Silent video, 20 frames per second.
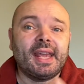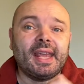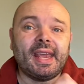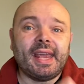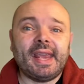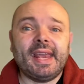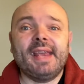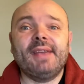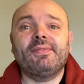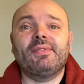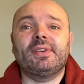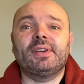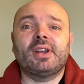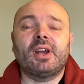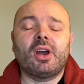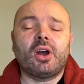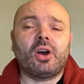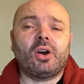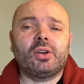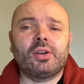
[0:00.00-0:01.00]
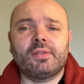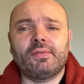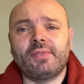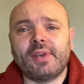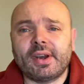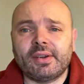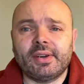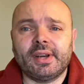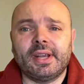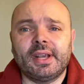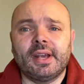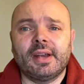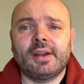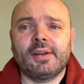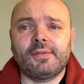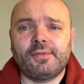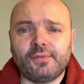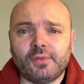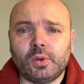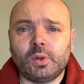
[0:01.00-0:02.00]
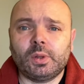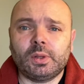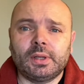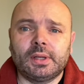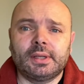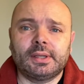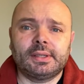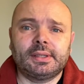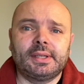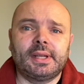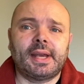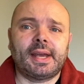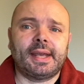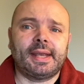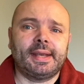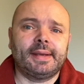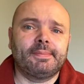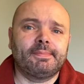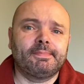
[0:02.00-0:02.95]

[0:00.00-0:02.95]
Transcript: even on a very full day.